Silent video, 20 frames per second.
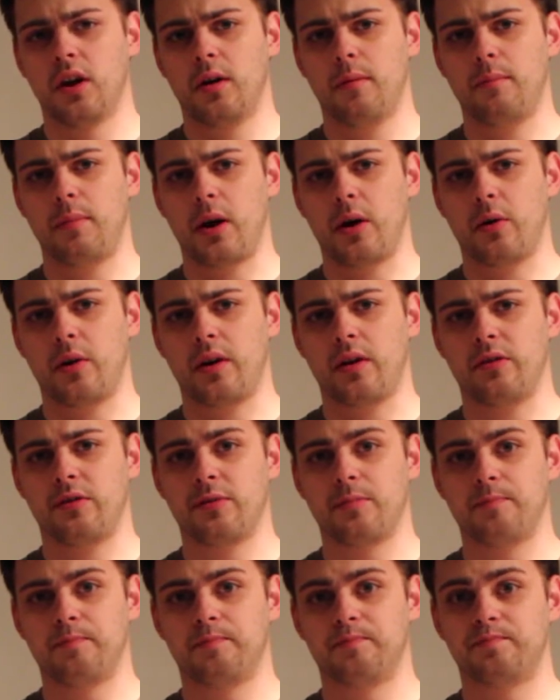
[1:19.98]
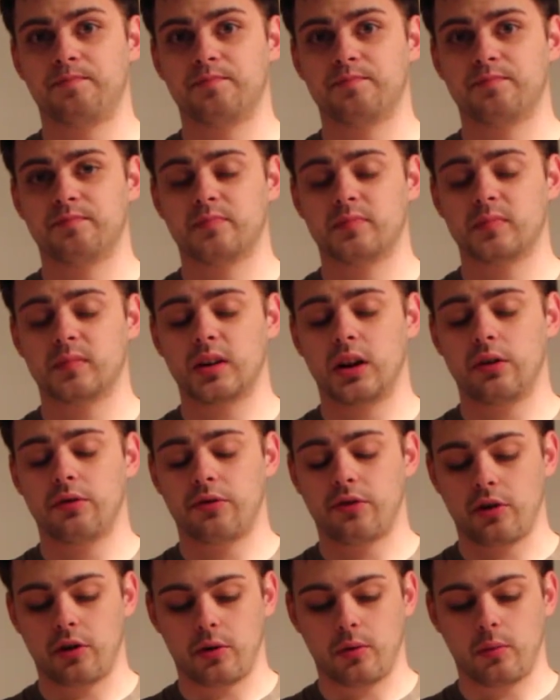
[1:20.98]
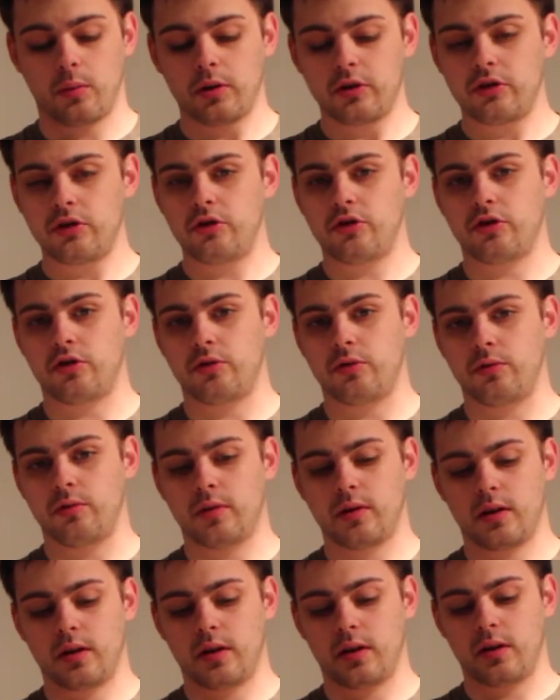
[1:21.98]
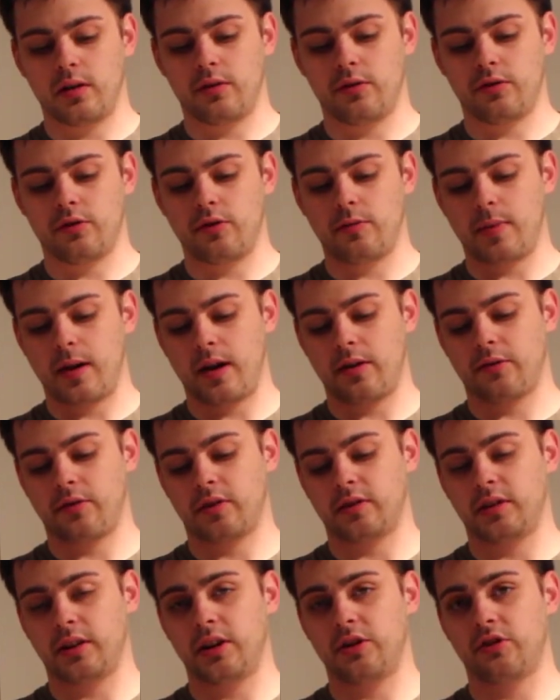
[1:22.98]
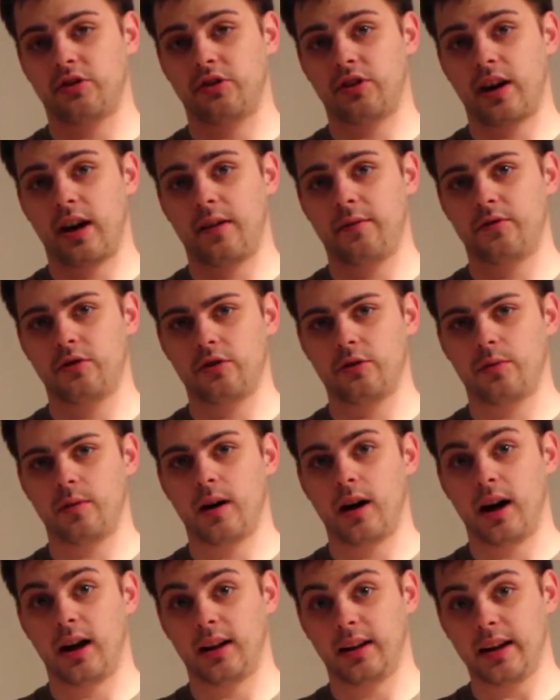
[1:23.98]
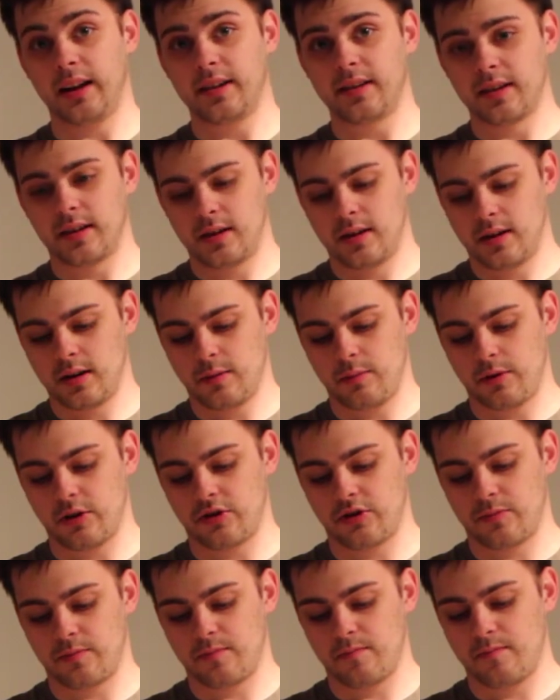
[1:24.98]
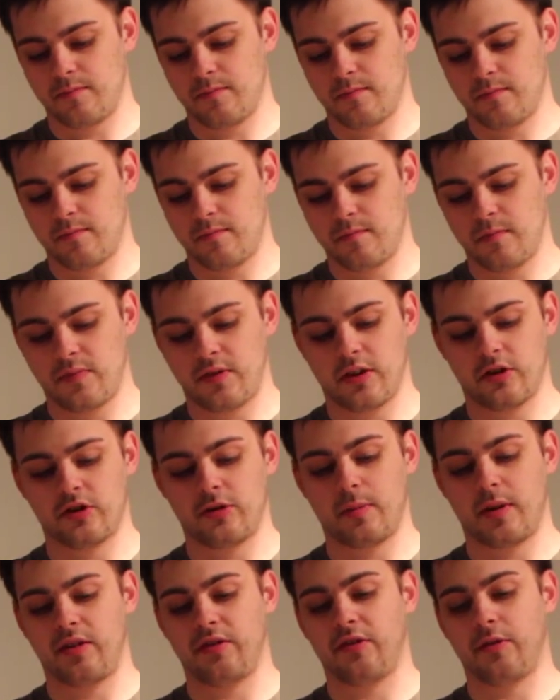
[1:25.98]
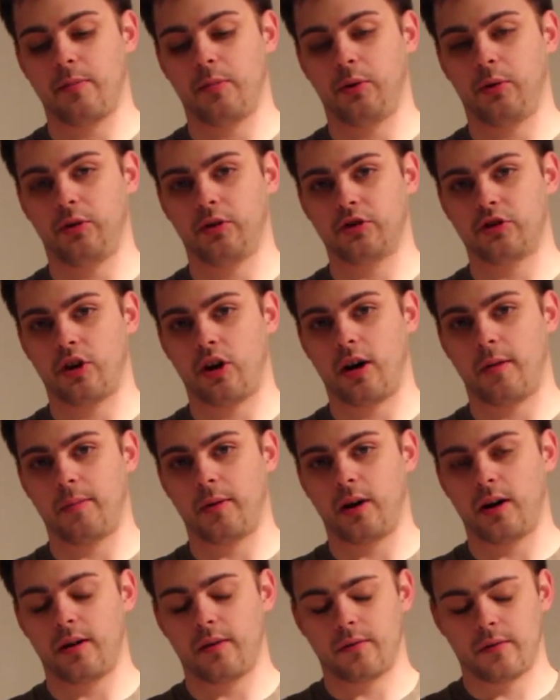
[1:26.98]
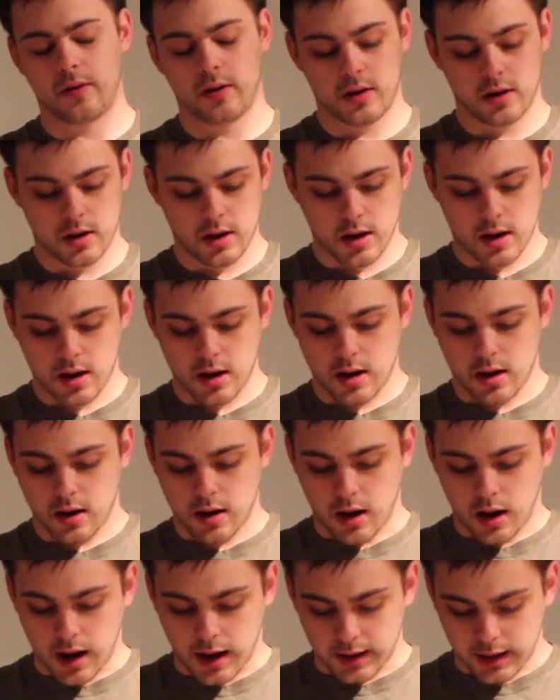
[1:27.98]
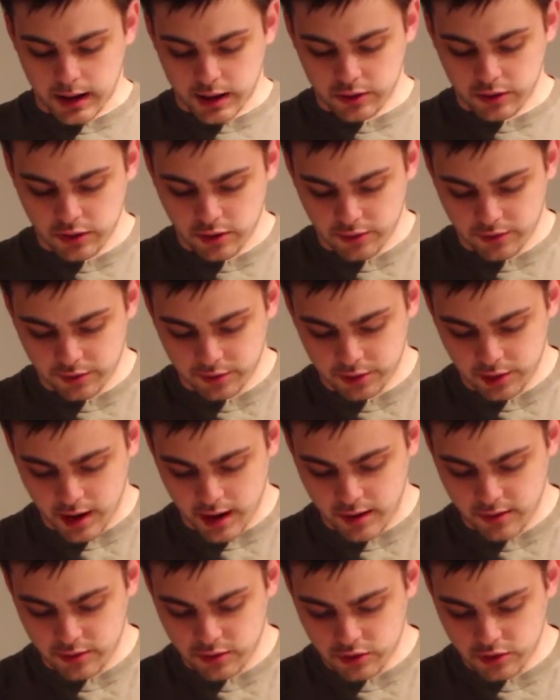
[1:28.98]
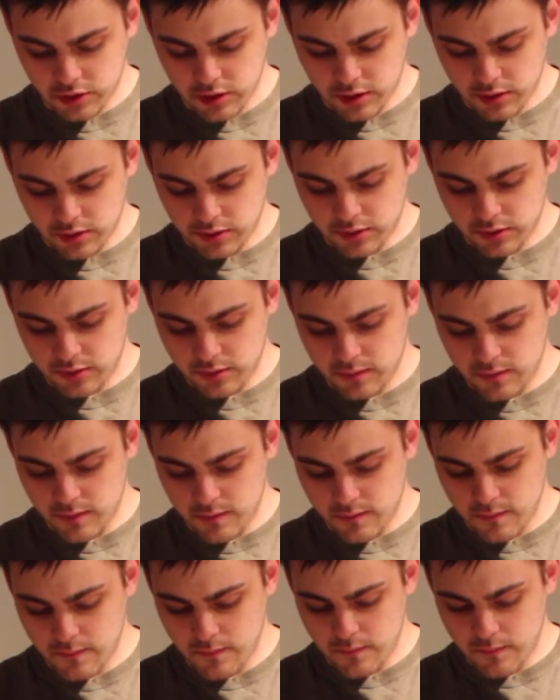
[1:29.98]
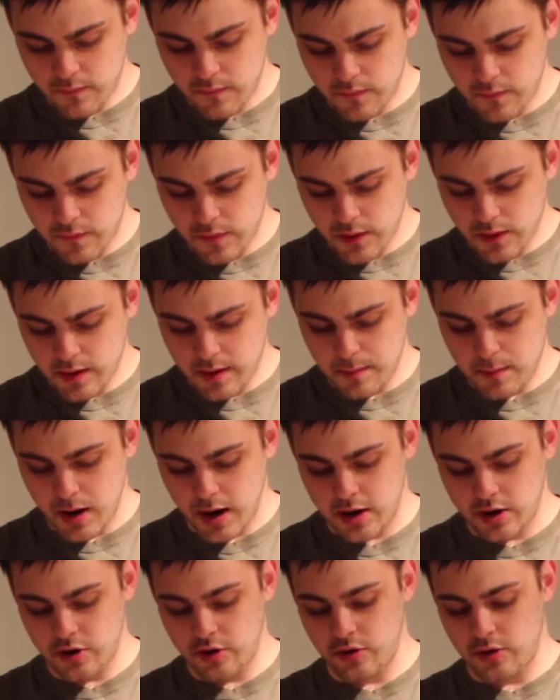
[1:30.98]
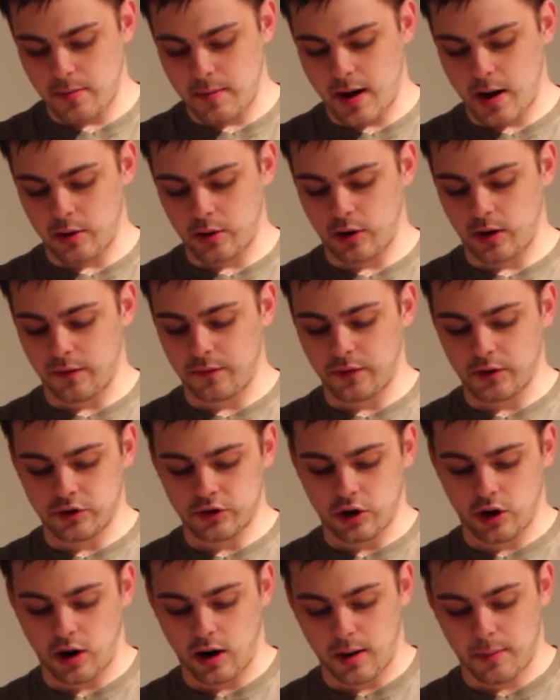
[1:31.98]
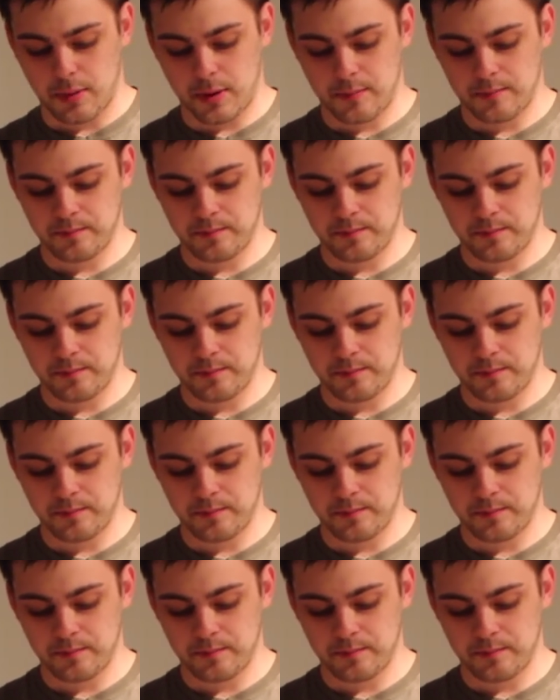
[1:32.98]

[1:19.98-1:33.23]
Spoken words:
berries. So, what you do is you basically just have to hull it, which essentially means you pull the top off. I like to slice just a very minute amount off the top,